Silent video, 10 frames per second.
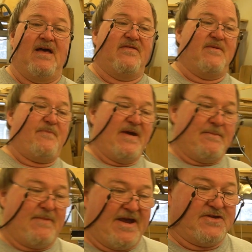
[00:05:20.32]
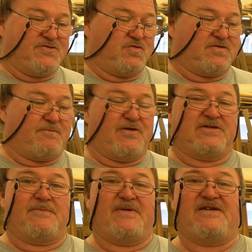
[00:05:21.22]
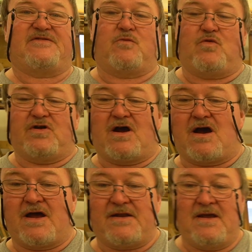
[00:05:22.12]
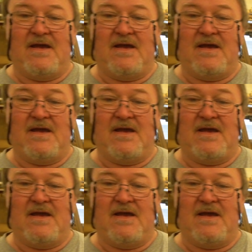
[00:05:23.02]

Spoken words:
the pin mandrel to put the piece of wood on,